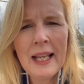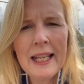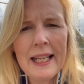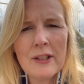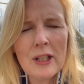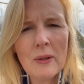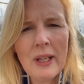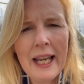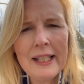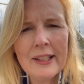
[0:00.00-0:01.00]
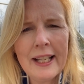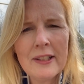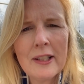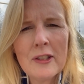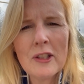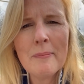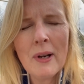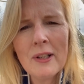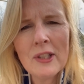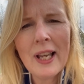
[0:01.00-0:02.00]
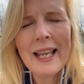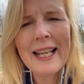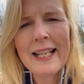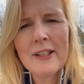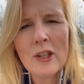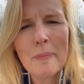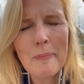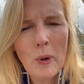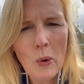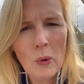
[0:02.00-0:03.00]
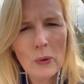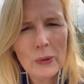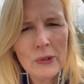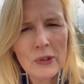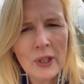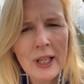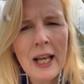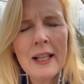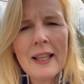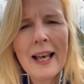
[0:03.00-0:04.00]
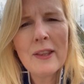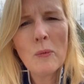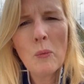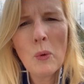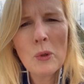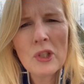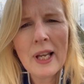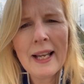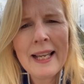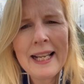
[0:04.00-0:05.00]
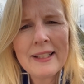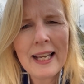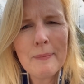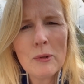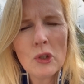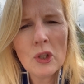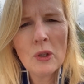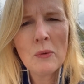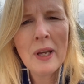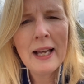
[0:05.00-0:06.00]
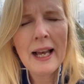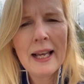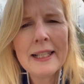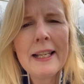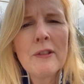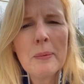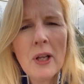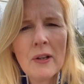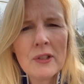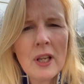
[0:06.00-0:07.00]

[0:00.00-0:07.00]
is located. The stomata is the pores that the water is able to leave the plant.